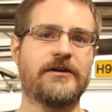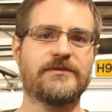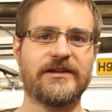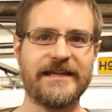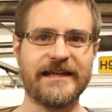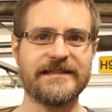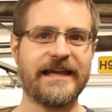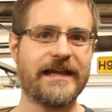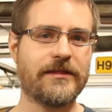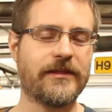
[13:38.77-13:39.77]
So yet
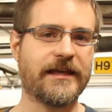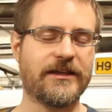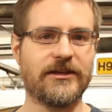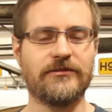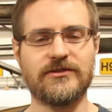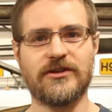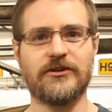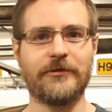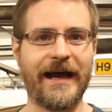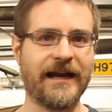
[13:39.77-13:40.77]
again, thank you
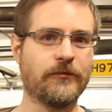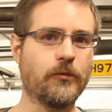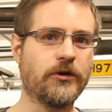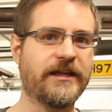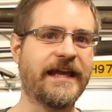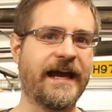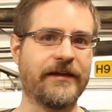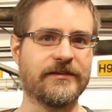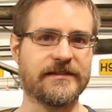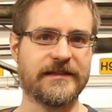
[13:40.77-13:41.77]
to Alan Woody
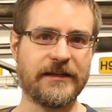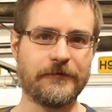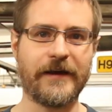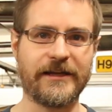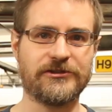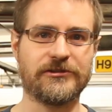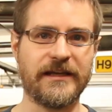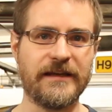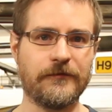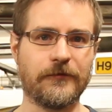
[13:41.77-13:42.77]
at the Skid
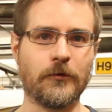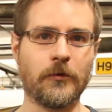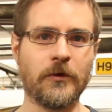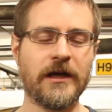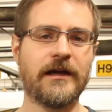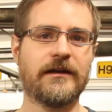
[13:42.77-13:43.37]
Factory for